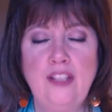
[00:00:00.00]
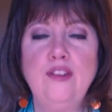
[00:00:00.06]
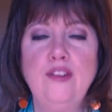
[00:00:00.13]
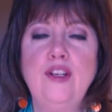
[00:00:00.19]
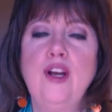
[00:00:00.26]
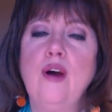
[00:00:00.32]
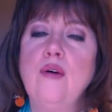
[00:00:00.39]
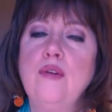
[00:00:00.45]
you
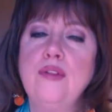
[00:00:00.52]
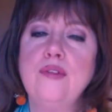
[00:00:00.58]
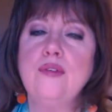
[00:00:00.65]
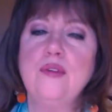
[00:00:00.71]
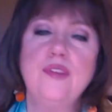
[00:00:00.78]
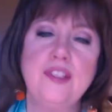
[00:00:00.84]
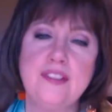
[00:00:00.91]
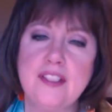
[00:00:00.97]
go
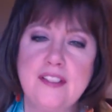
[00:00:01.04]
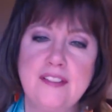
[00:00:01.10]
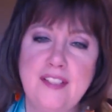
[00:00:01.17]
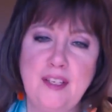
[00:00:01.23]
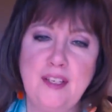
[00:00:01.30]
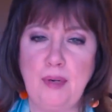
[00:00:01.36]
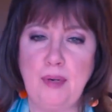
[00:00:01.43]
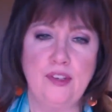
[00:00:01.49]
through the
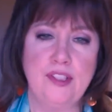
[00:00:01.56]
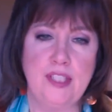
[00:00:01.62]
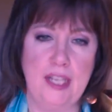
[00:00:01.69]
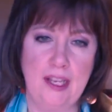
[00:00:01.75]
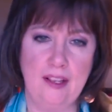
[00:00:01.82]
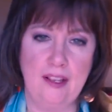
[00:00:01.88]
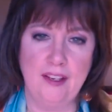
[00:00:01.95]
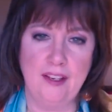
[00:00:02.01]
16
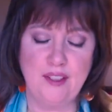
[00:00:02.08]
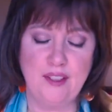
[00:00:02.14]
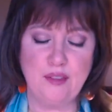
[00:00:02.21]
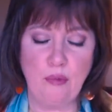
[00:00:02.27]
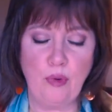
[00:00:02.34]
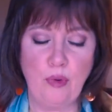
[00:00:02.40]
personalities,